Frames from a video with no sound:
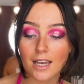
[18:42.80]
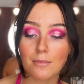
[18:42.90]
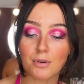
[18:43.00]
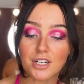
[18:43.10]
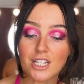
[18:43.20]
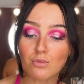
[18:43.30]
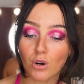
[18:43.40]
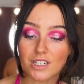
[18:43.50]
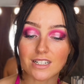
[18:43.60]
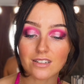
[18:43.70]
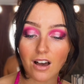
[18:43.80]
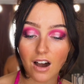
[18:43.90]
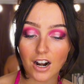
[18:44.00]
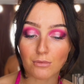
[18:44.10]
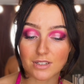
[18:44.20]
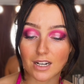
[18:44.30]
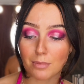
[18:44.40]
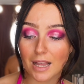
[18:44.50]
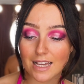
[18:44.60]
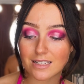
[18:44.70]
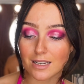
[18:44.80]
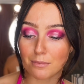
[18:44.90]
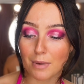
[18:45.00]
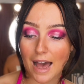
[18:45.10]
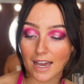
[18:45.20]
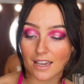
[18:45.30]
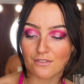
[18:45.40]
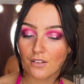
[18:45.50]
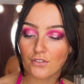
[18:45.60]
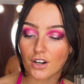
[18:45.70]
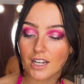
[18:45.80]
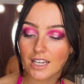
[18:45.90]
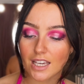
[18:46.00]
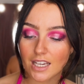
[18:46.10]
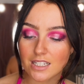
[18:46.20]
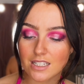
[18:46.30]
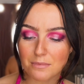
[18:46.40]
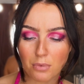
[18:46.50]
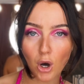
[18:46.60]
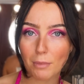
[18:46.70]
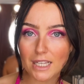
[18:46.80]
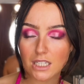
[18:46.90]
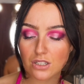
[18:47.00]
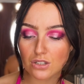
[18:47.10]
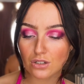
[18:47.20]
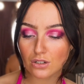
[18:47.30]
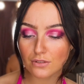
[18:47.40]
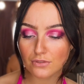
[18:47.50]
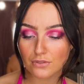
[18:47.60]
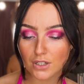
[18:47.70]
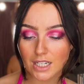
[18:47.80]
Bernice Worden's heart was in a plastic bag in front of Gein's potbelly stove.